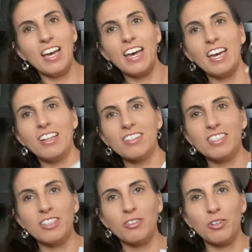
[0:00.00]
It looked a
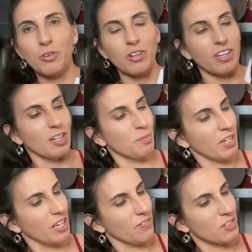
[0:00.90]
little crooked. I
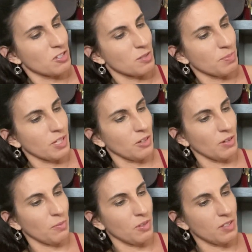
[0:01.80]
might have to just play
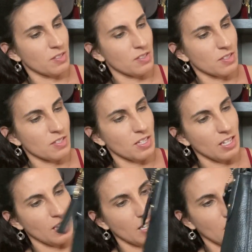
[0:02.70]
around with this and
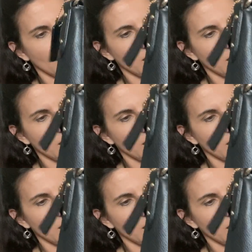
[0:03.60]
see.